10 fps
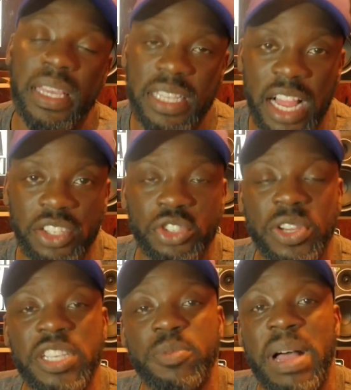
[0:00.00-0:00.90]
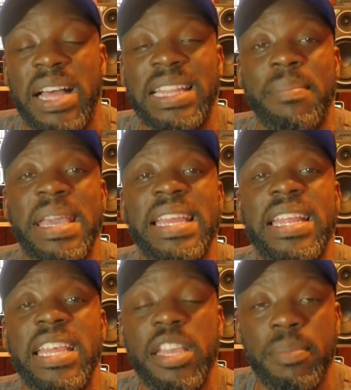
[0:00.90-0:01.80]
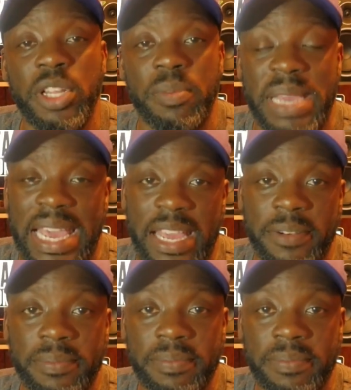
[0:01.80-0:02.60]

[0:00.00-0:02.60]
In Dr. Dre's mind, that made him look bad.